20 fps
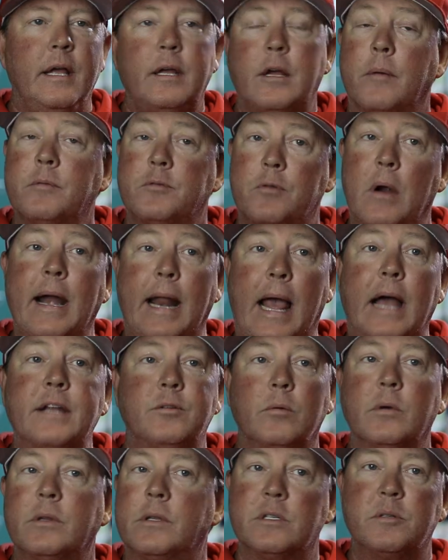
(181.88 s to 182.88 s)
He comes right
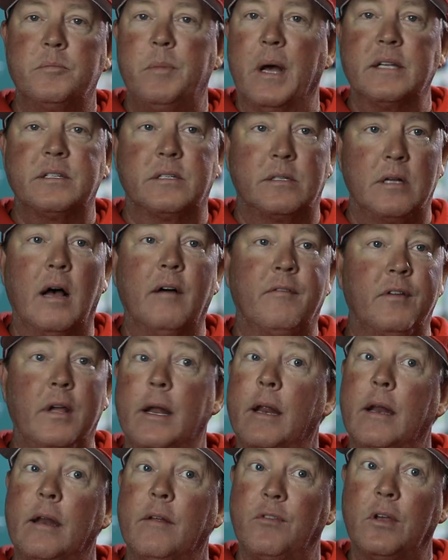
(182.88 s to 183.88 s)
at you with his best stuff.
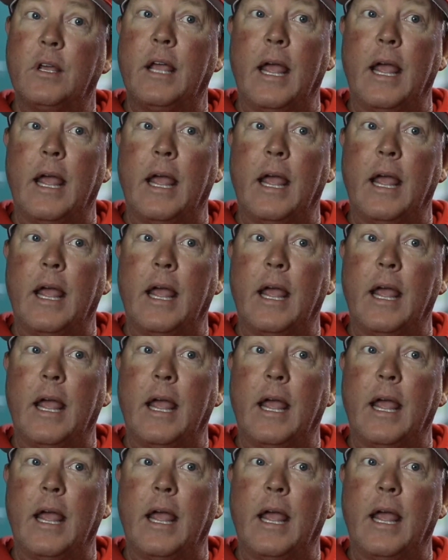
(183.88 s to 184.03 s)
Hit it if you